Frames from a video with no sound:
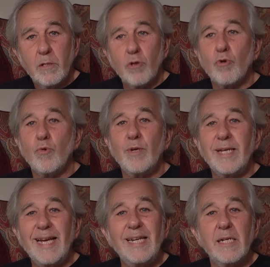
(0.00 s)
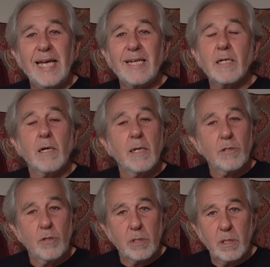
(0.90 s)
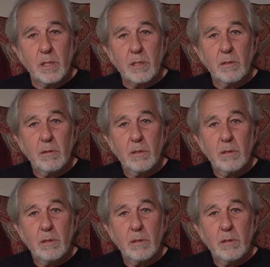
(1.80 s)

to create a consciousness